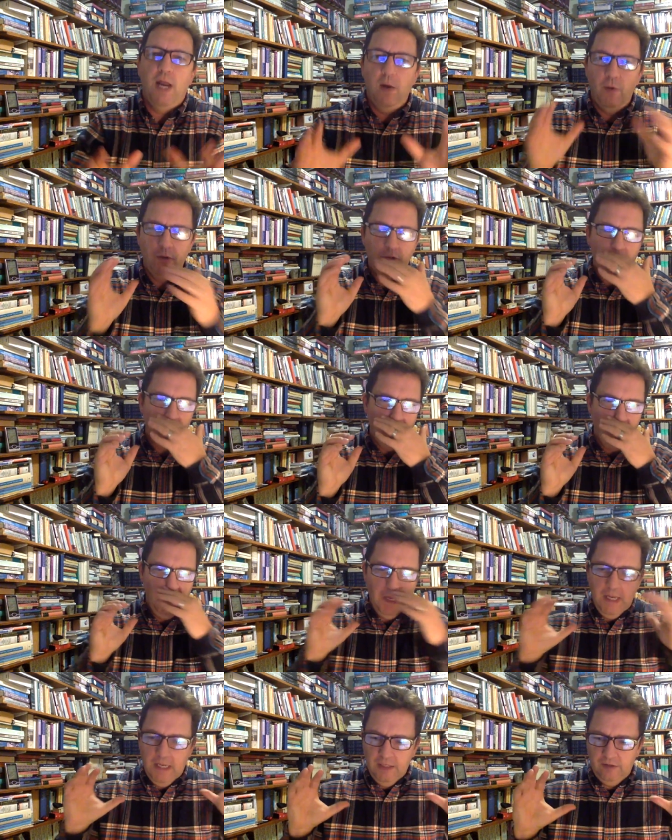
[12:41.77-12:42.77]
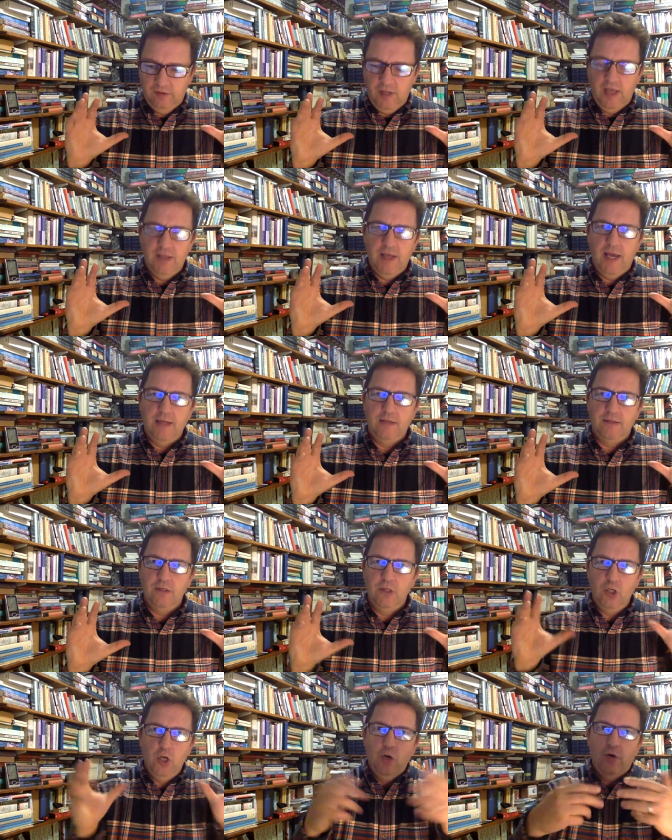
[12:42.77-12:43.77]
I want to say that
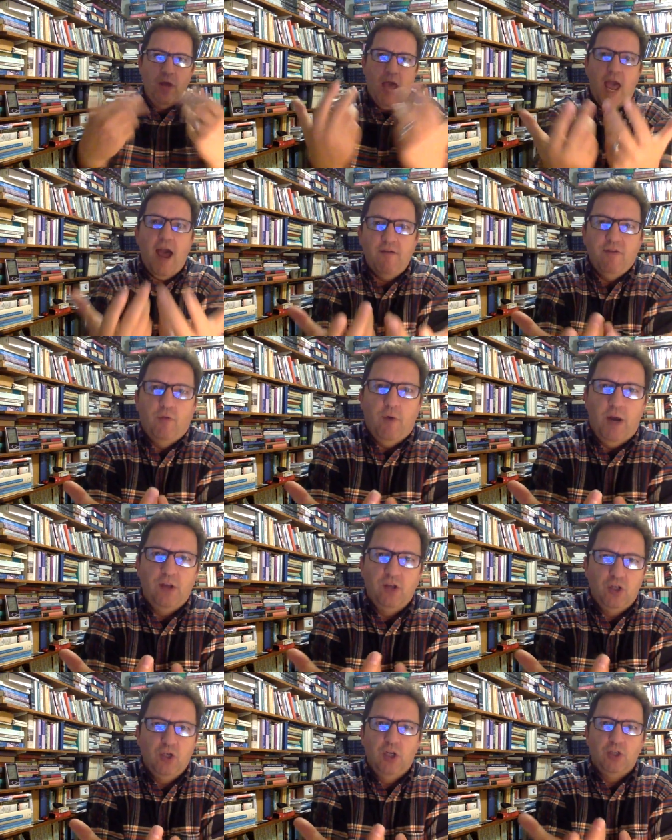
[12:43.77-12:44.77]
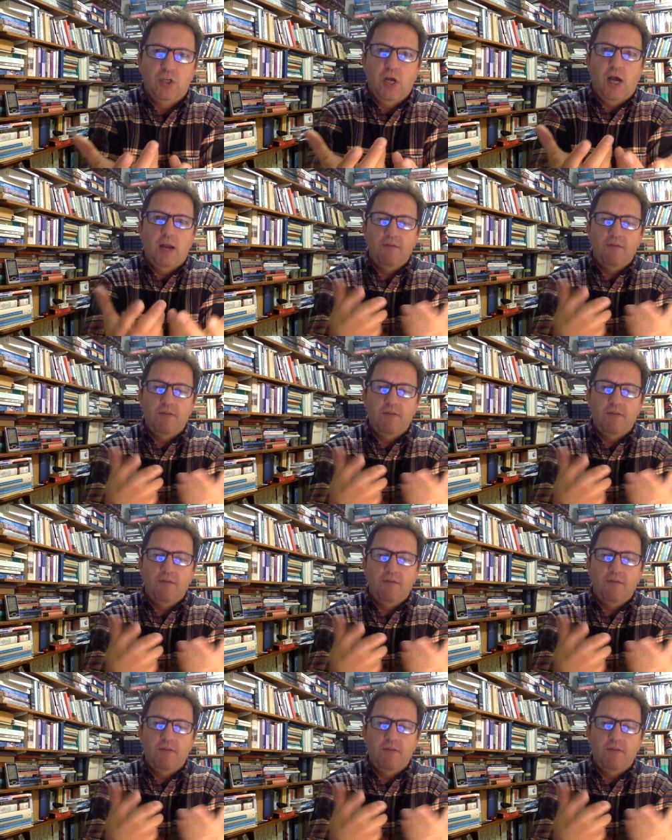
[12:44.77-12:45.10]
you don't have the right to judge God.